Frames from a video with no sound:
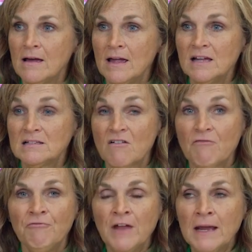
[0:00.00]
It's
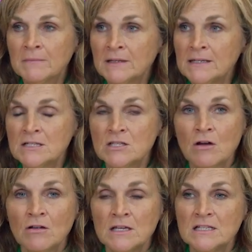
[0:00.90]
families.
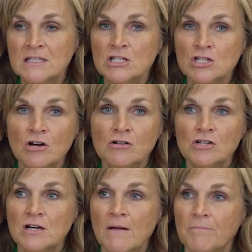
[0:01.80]
This
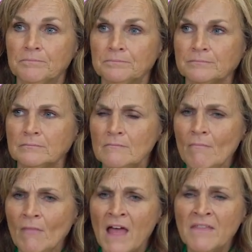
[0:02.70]
church.
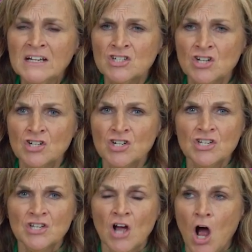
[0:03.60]
And these
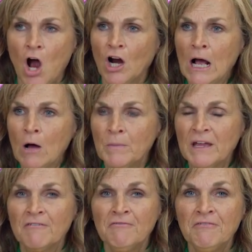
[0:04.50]
churches are
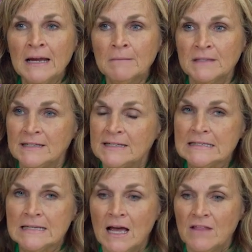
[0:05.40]
helping
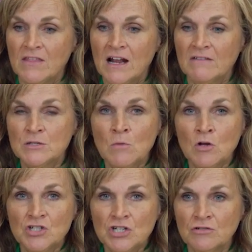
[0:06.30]
families that have
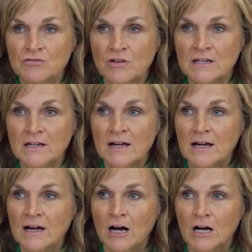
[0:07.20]
small children.
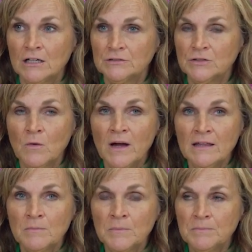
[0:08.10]
The
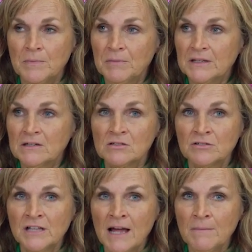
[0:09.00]
way the political
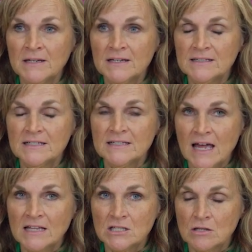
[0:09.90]
climate is
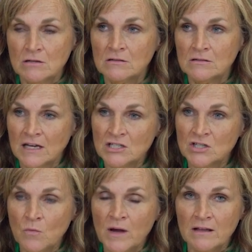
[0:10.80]
that's the
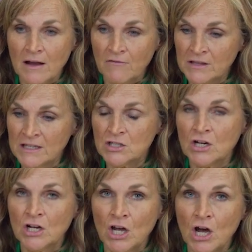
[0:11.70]
way everything's
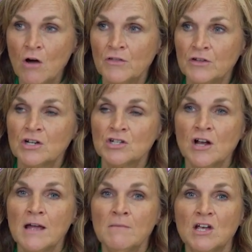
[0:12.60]
going to go. They're going to
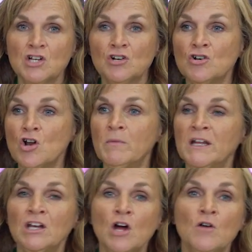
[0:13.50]
try and make sure nobody
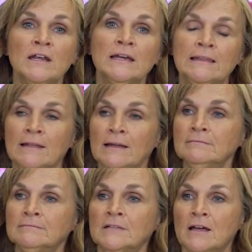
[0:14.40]
can own anything.
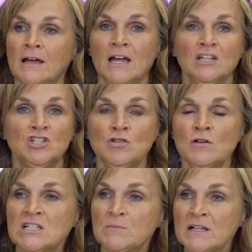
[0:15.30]
It's too
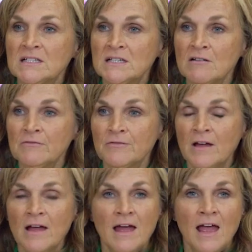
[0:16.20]
expensive.
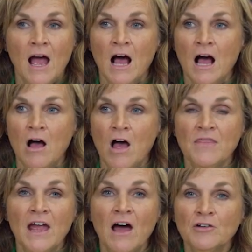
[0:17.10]

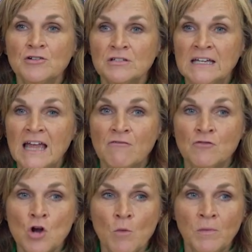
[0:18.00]
The elderly have
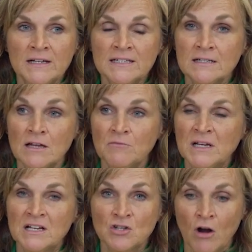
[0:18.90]
no place to live
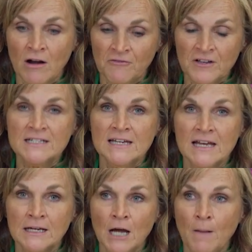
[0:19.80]
because they're on a fixed
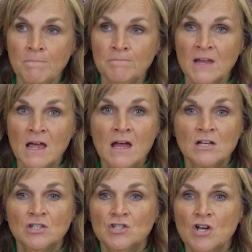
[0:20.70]
income.
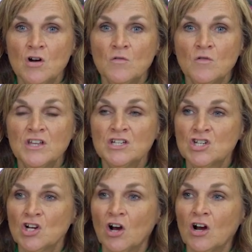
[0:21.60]
So this
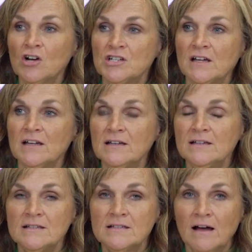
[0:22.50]
church
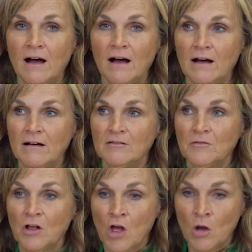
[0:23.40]
is,
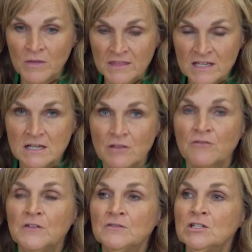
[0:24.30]
along with these other
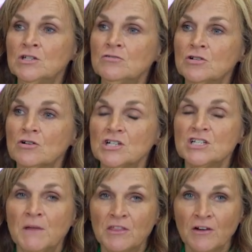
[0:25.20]
52 churches,
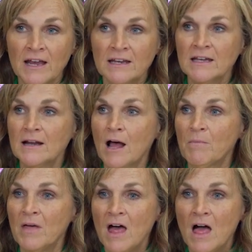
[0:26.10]
but they're heading it
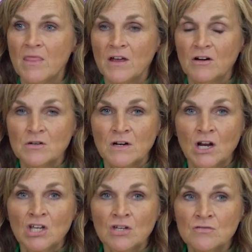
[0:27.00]
up. They're doing a
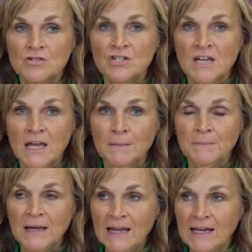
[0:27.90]
huge
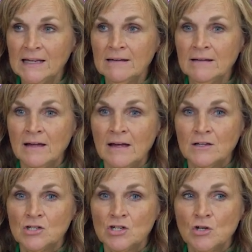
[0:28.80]
campaign
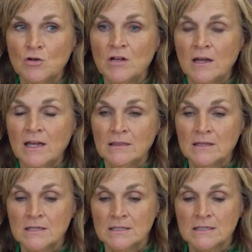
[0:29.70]
to get
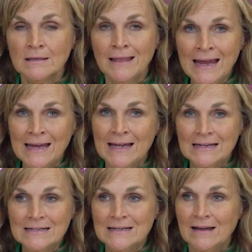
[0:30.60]
this
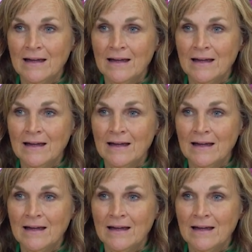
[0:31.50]
land.